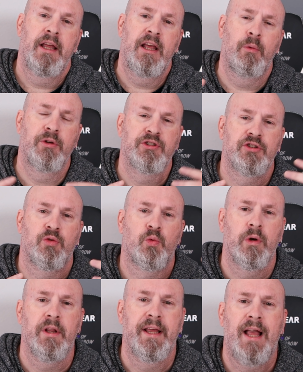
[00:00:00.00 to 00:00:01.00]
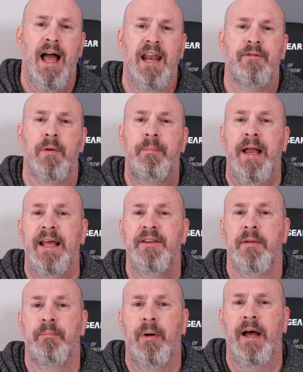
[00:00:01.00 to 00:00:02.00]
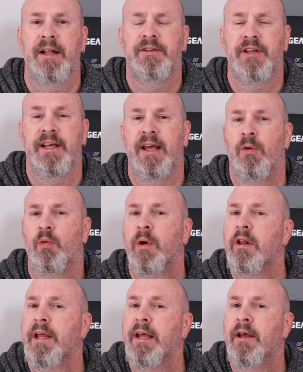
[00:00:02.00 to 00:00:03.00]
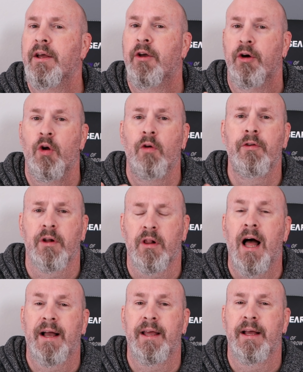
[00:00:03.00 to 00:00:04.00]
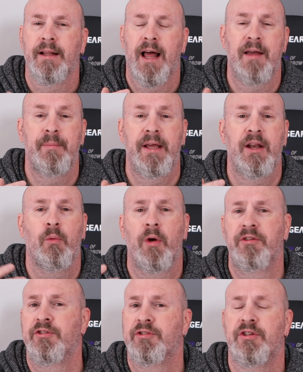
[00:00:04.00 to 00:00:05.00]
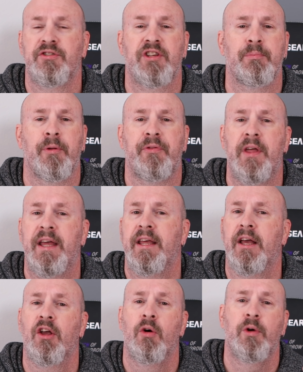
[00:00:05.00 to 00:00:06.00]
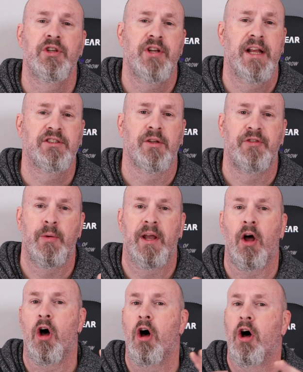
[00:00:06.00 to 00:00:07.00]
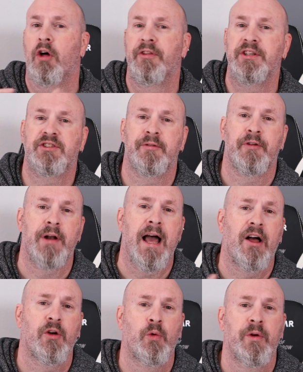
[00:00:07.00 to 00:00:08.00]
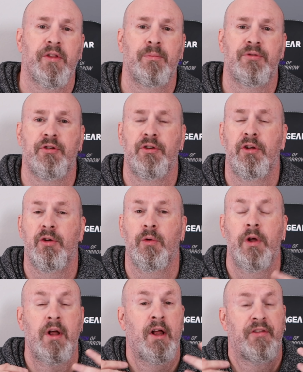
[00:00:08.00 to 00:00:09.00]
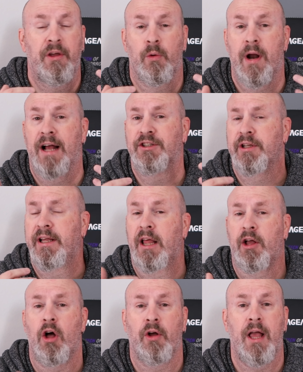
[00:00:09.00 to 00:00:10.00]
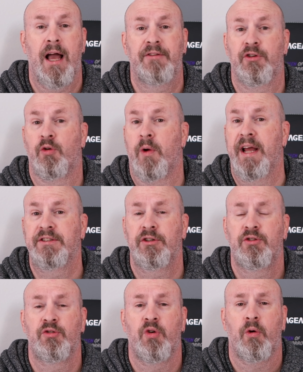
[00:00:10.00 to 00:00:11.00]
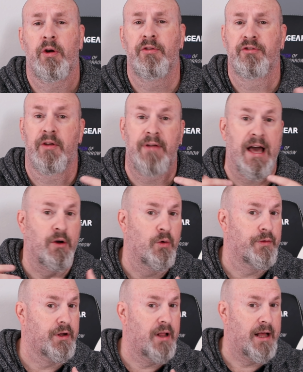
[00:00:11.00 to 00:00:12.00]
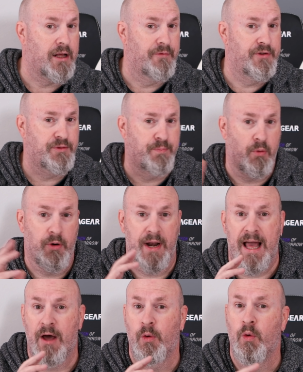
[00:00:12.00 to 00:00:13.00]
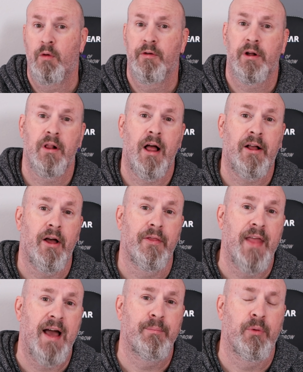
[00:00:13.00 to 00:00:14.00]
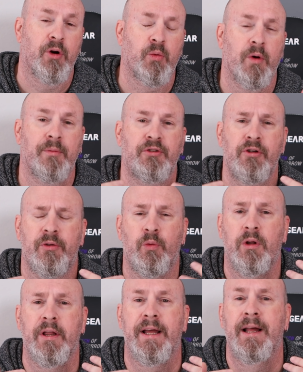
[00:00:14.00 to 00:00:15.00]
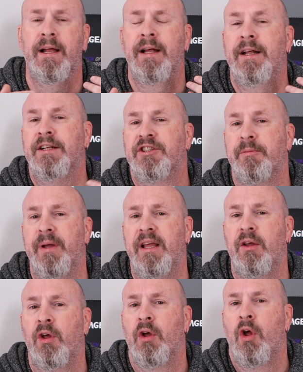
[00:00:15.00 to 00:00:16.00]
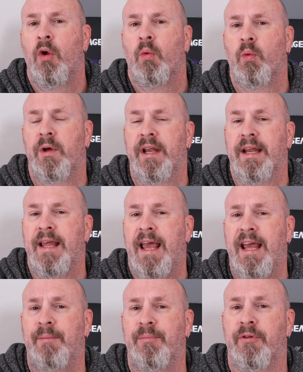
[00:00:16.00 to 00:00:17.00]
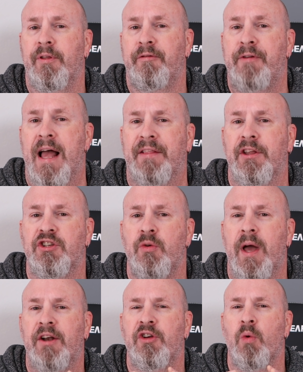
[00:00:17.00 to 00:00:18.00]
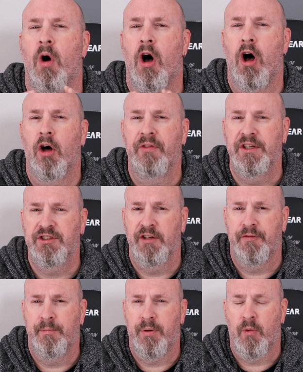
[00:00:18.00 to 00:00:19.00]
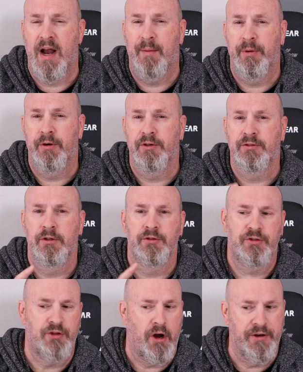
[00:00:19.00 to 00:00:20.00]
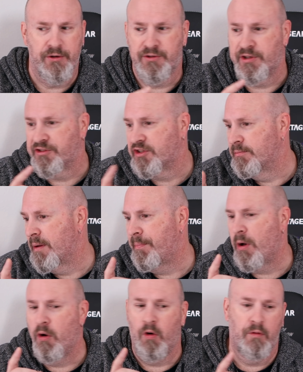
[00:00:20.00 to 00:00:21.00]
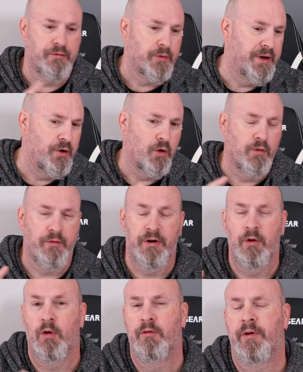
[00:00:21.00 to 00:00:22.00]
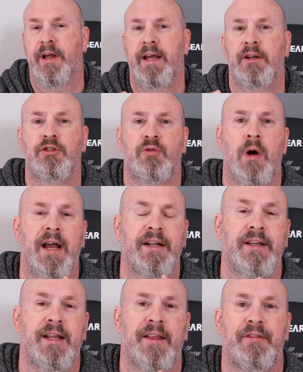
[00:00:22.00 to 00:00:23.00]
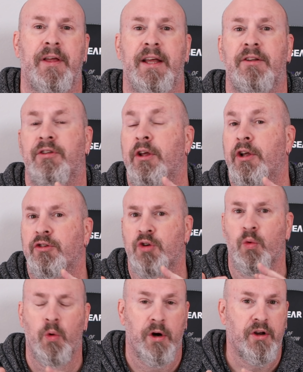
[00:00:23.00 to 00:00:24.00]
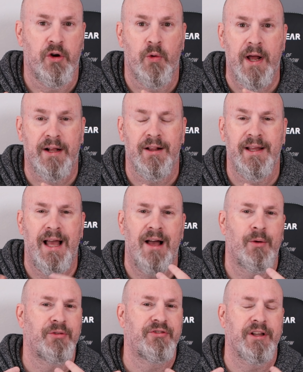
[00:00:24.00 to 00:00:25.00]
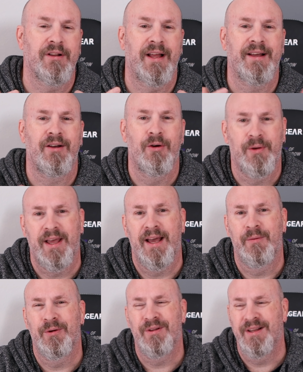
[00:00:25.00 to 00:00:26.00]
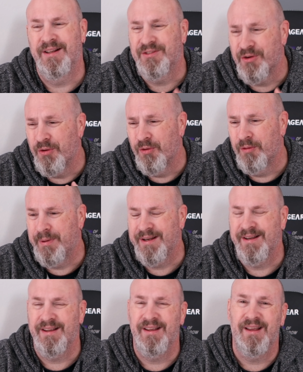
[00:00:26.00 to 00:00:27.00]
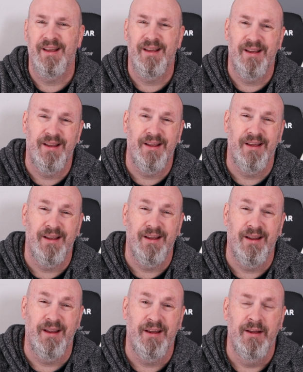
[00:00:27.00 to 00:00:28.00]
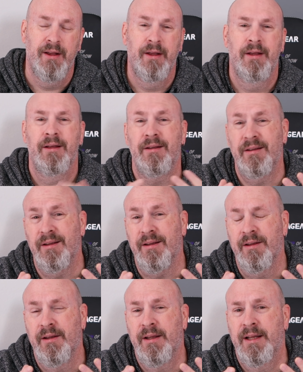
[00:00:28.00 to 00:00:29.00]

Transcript: it was just really kind of a pain in the butt to get really good overclocking. I mean, it wasn't just a simple thing and go and change the view. You had all these different algorithms to do. There were actually like all kinds of crazy tutorials and stuff, how to overclock on this board, how to overclock on that board, where it took really, to me, when it came to the fact that you had to do all these different parameters, start your system up over and over and over again, trying to get things to work correctly, I was still like, okay, well, it's cool, but eh, uh.